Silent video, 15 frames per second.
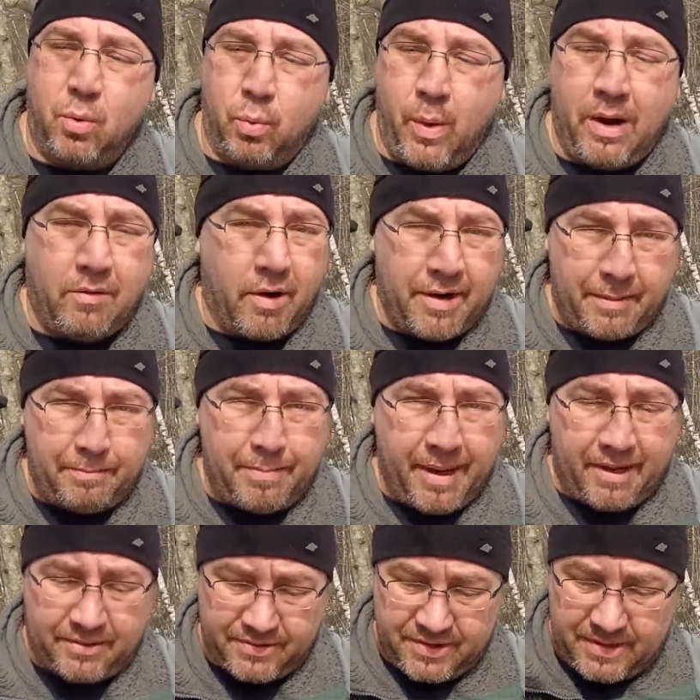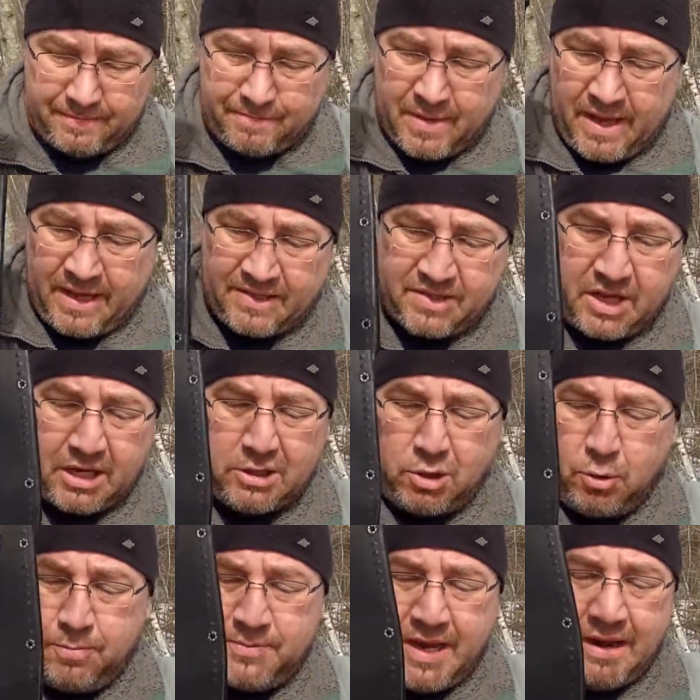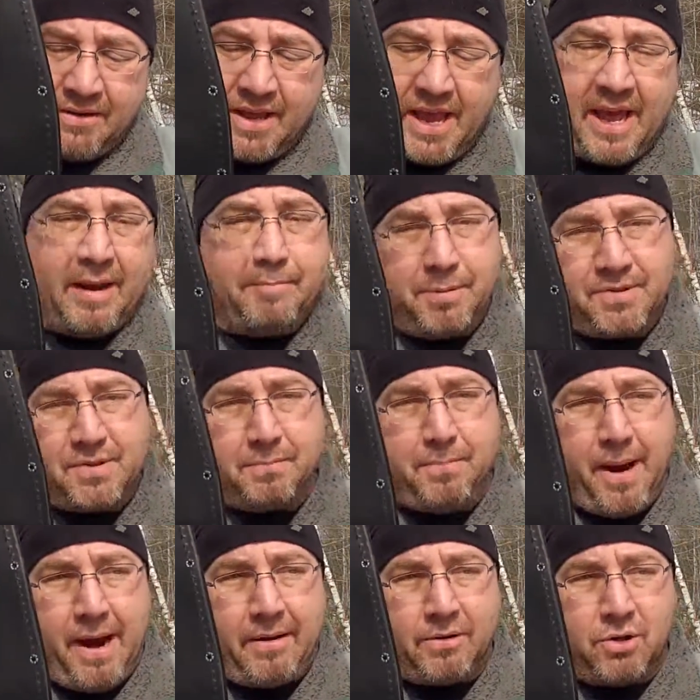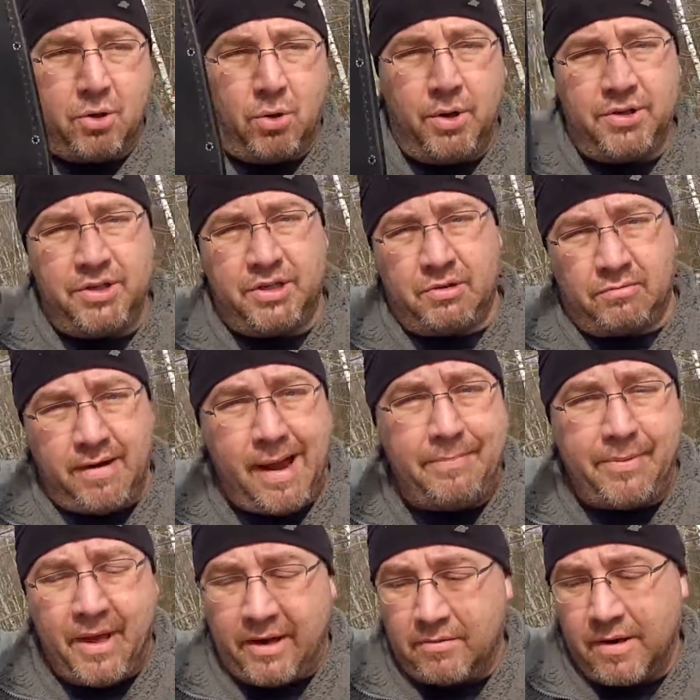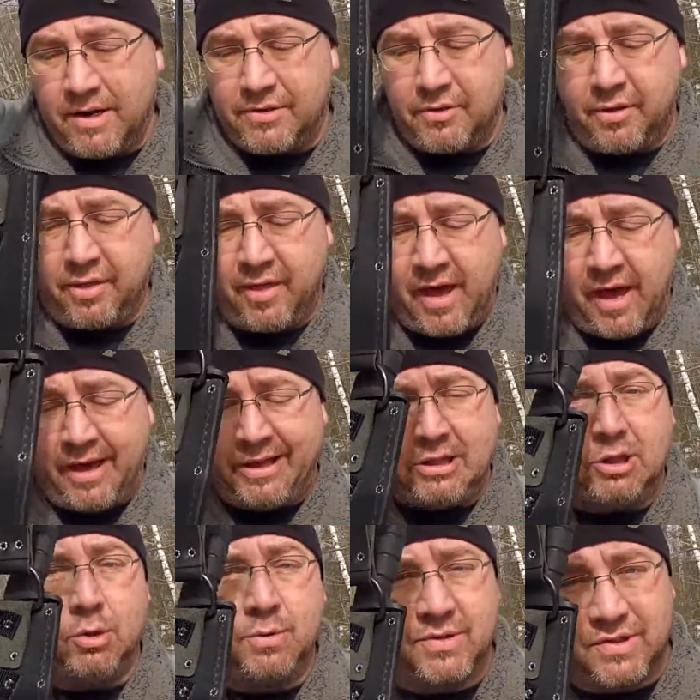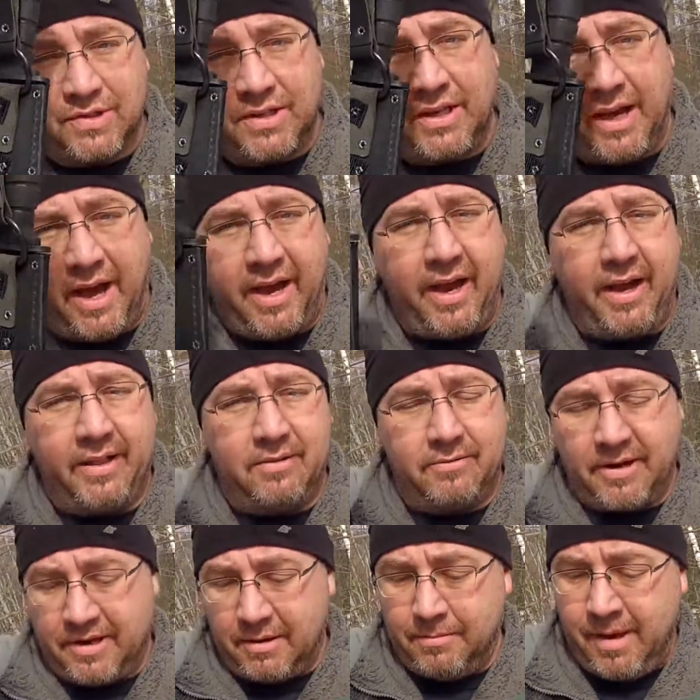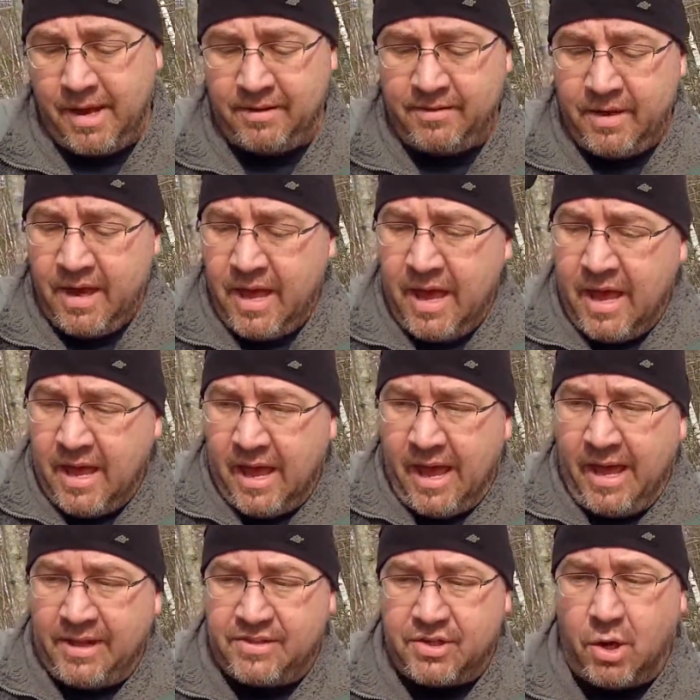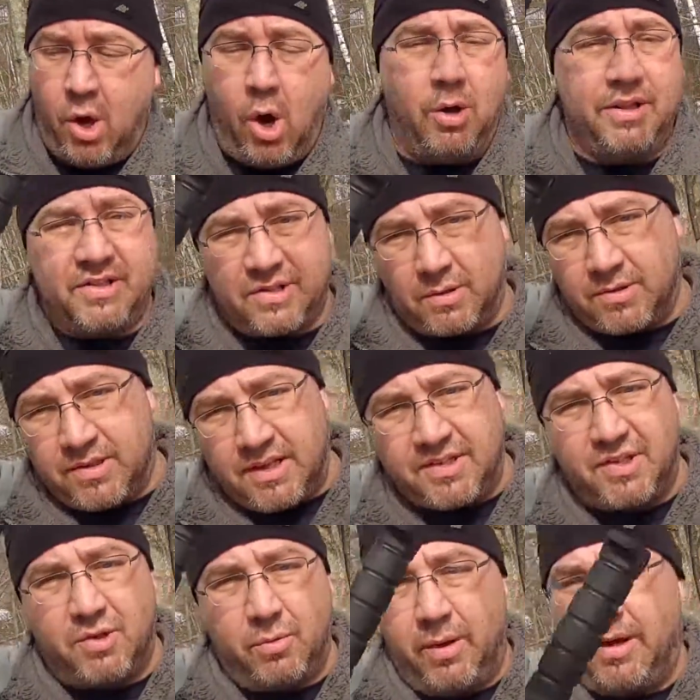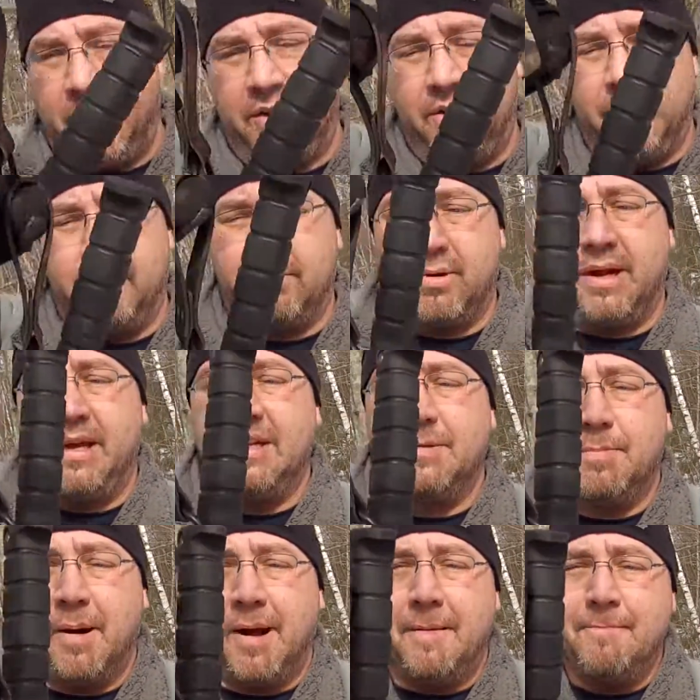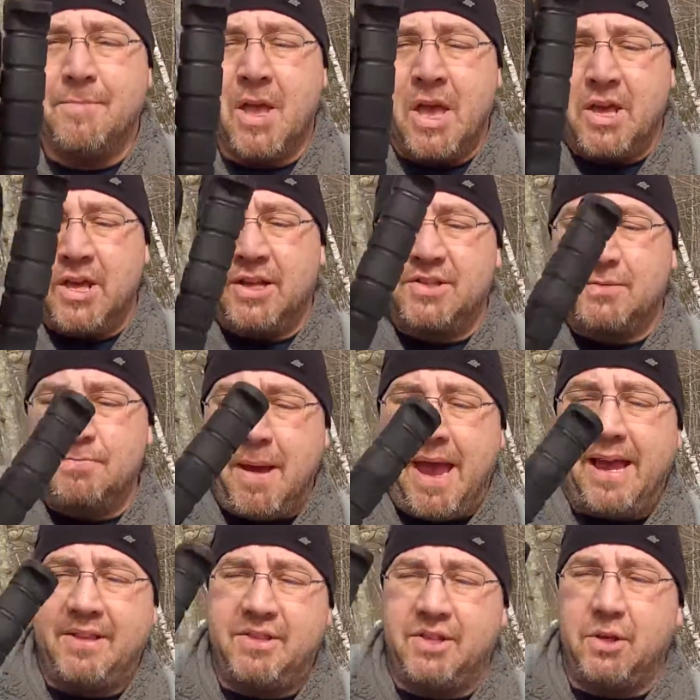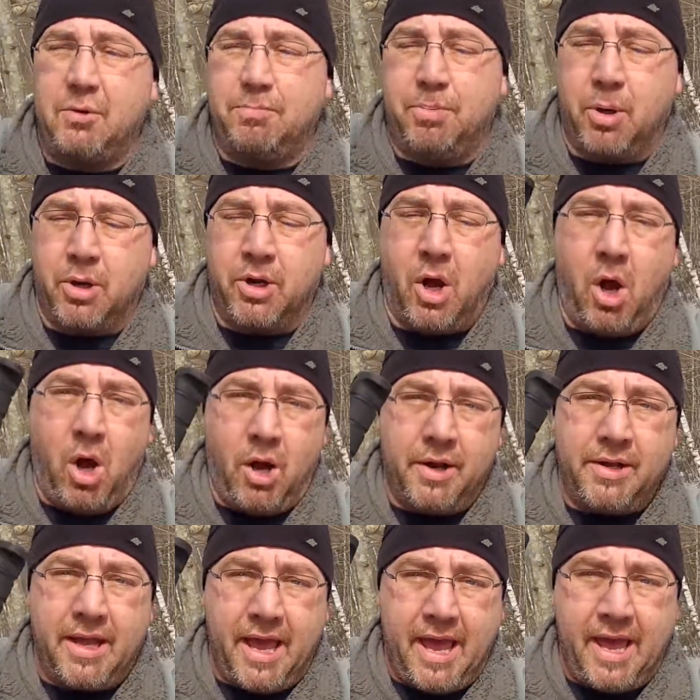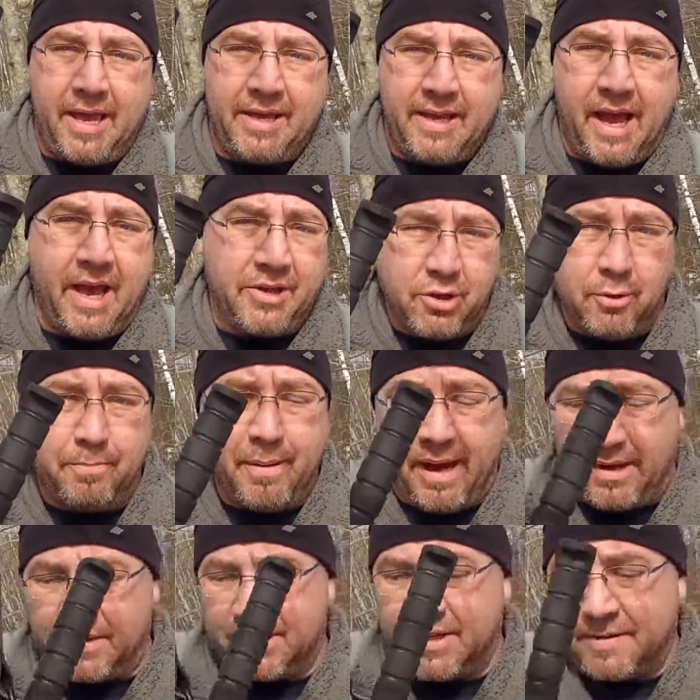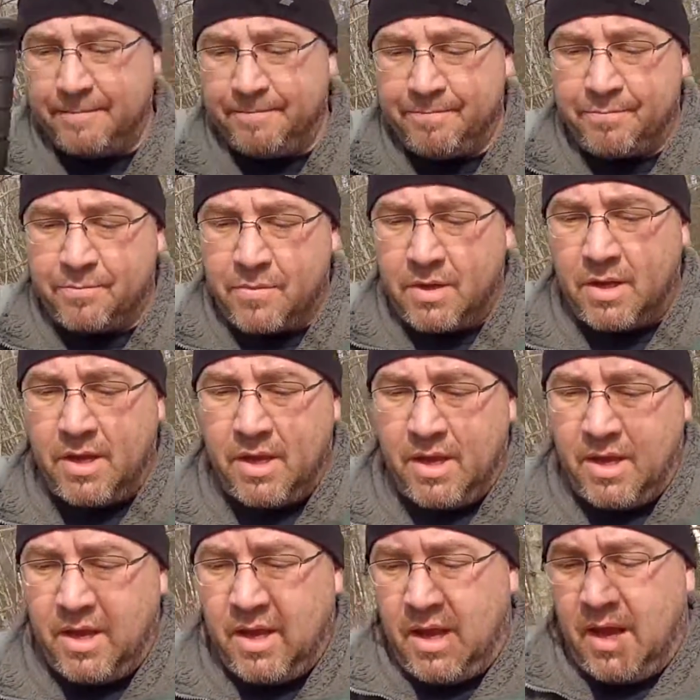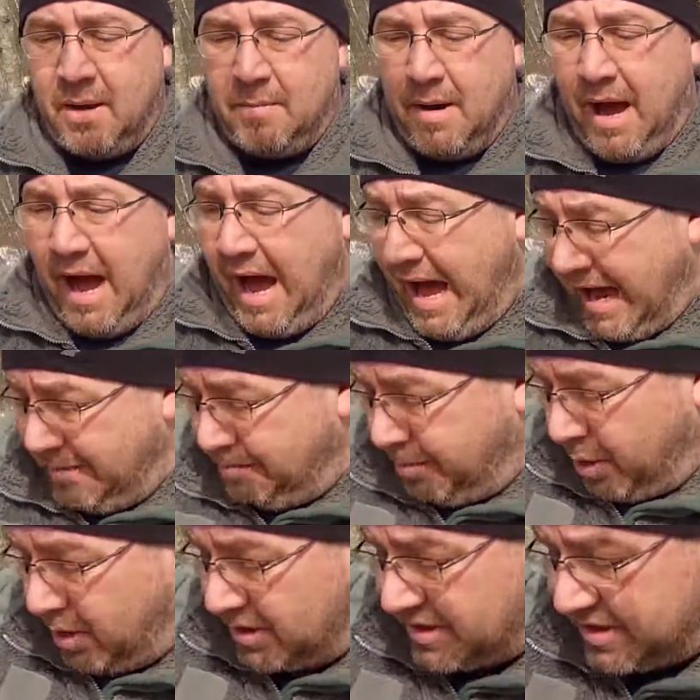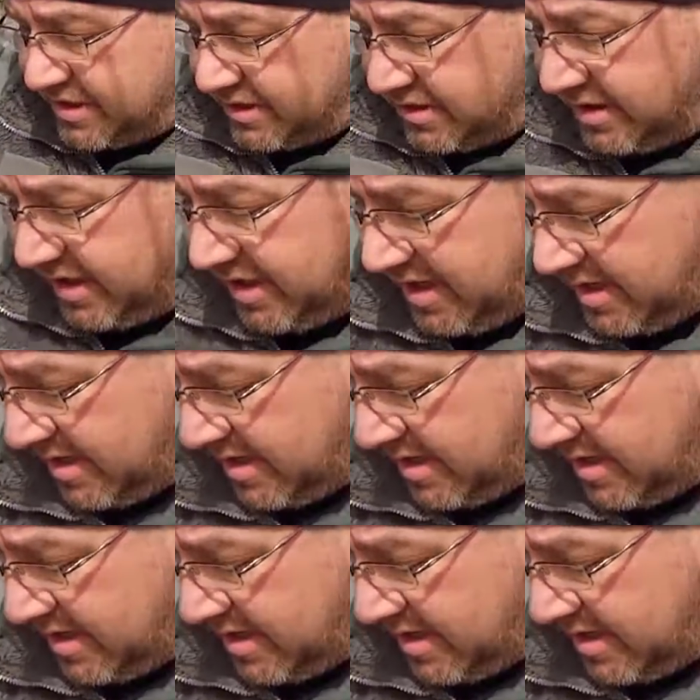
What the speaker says: wear on a belt. It's got a loop down here to put some paracord. You can wrap that around your thigh loosely. I highly recommend. And to hold it so it's not swinging in the breeze, but it's made to put on your belt. I personally,